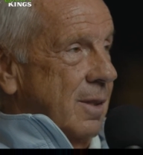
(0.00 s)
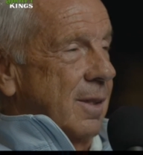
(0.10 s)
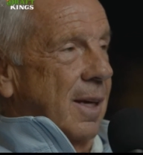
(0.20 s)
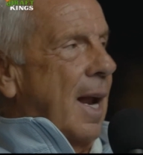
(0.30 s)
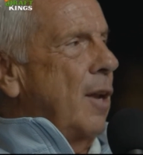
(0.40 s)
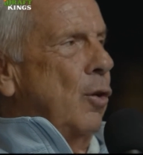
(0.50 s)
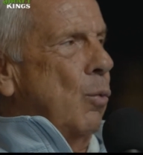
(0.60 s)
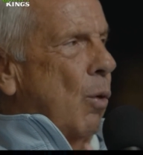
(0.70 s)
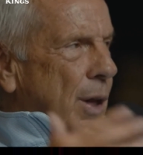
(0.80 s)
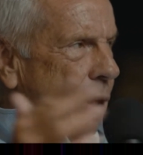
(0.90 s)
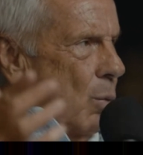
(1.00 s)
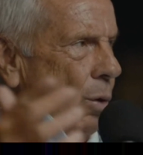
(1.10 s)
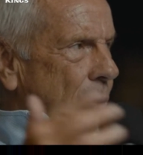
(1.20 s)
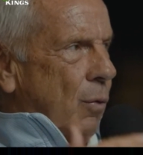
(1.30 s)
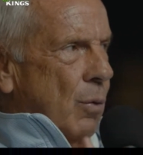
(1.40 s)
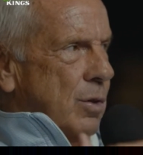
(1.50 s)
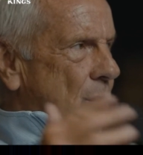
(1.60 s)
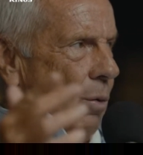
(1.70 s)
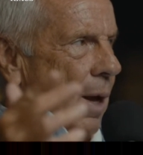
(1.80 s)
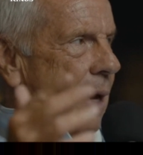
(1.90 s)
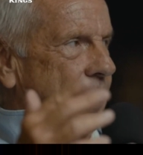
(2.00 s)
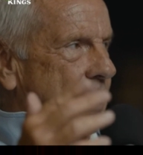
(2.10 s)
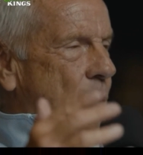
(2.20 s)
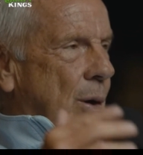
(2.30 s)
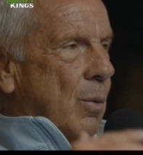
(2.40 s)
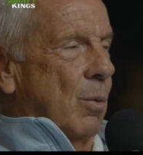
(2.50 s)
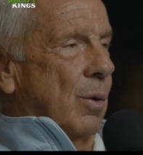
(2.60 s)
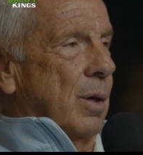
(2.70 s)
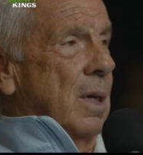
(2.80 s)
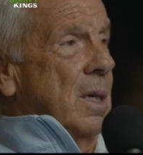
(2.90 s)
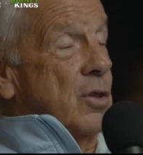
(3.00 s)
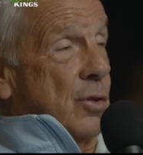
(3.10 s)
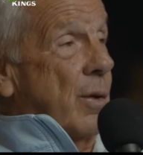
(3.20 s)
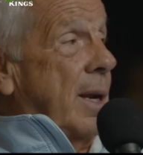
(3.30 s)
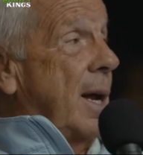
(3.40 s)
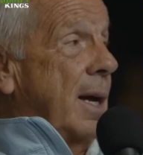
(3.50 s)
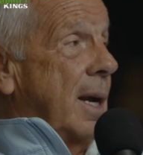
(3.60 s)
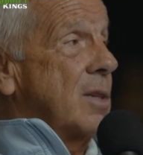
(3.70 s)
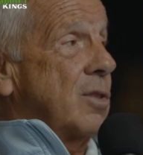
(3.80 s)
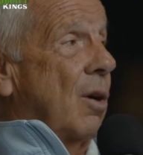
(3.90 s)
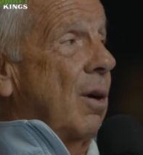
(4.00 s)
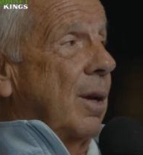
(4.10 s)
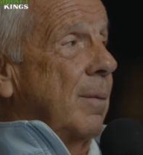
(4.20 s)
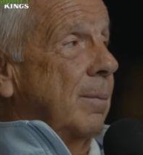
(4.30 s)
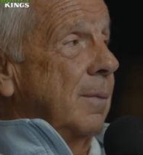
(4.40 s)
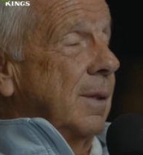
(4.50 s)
And I knew what he had worked for his whole life. That's what he wanted. So that night I started him.